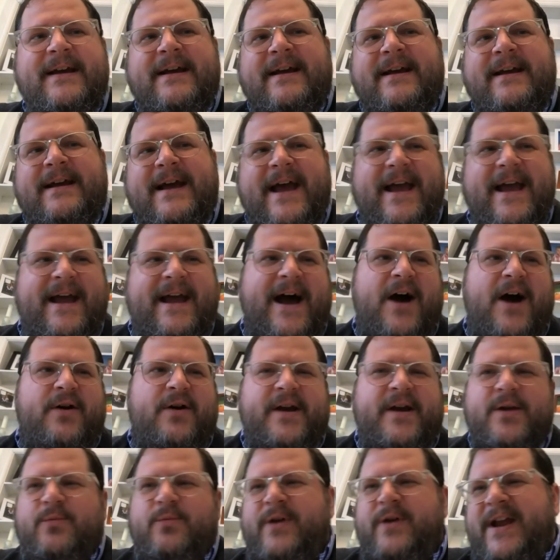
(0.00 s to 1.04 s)
hey, how
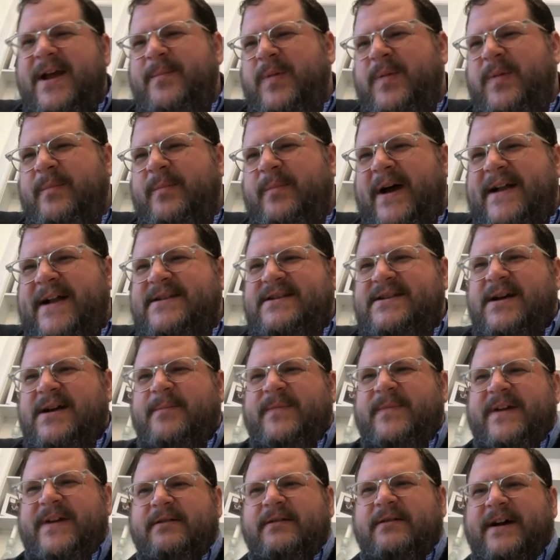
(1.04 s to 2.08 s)
can we implement
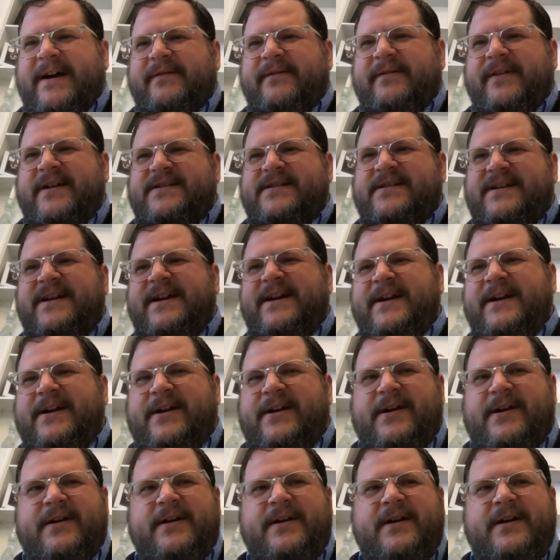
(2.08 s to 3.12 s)
something like this
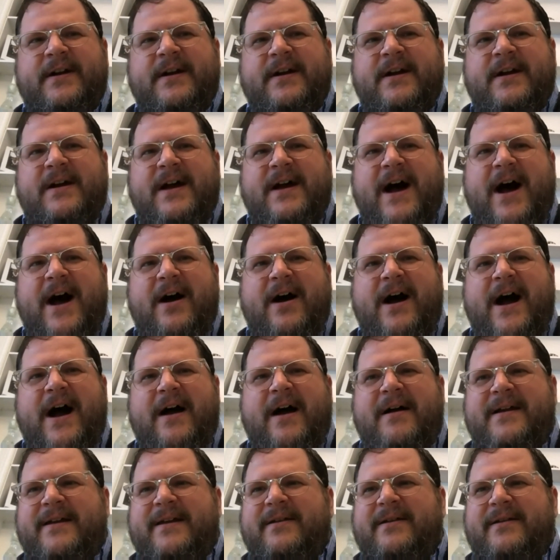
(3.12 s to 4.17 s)
here? How
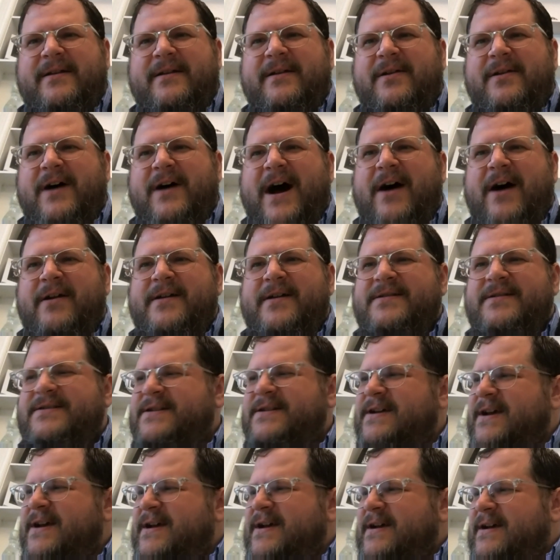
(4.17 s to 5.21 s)
you know, how does
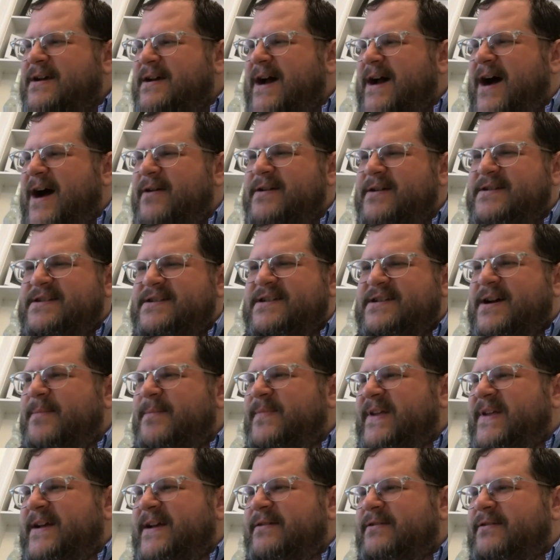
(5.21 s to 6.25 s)

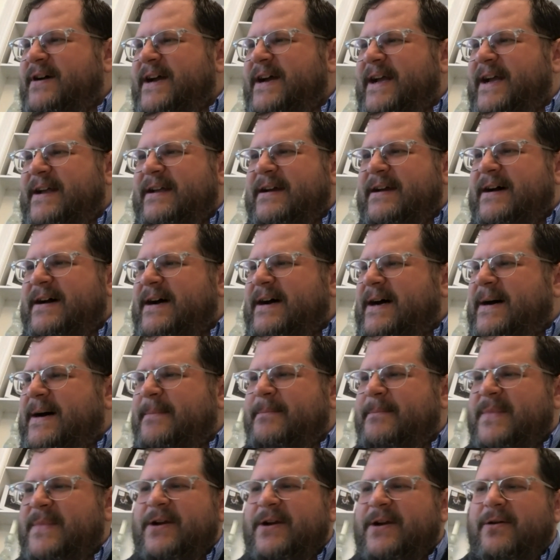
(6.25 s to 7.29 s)
something like
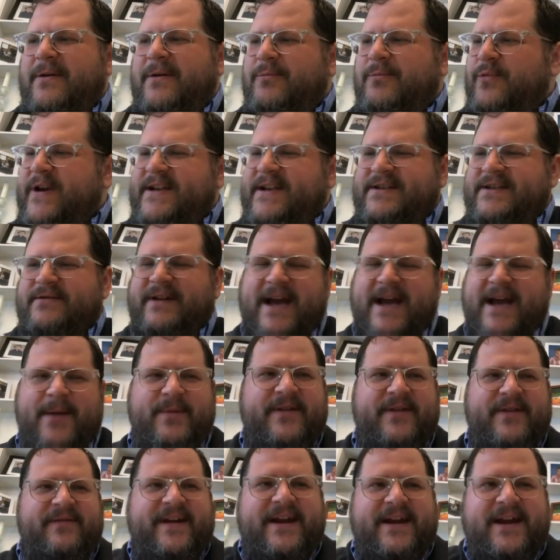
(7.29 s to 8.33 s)
recently I've
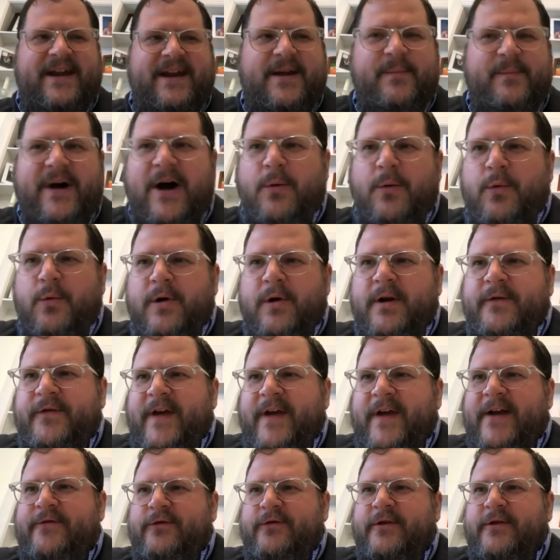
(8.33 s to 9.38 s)
been thinking about World
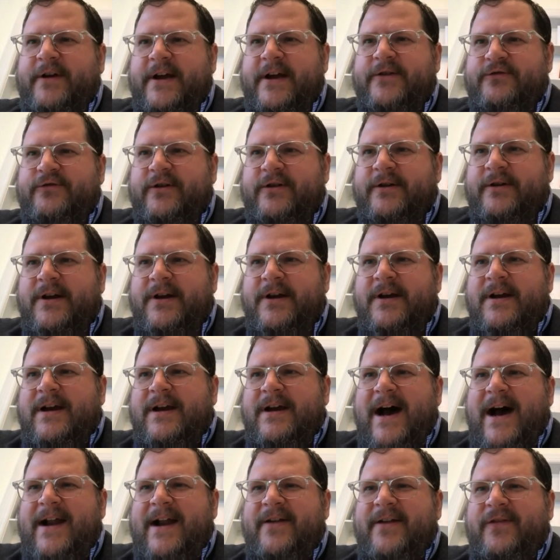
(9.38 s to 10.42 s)
Central Kitchen.
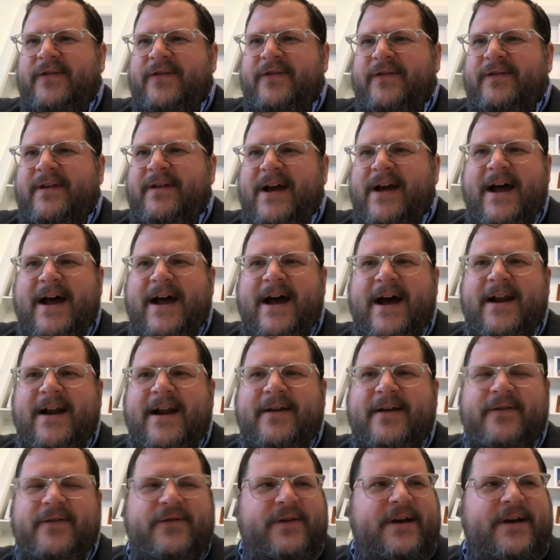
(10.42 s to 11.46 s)
How does how does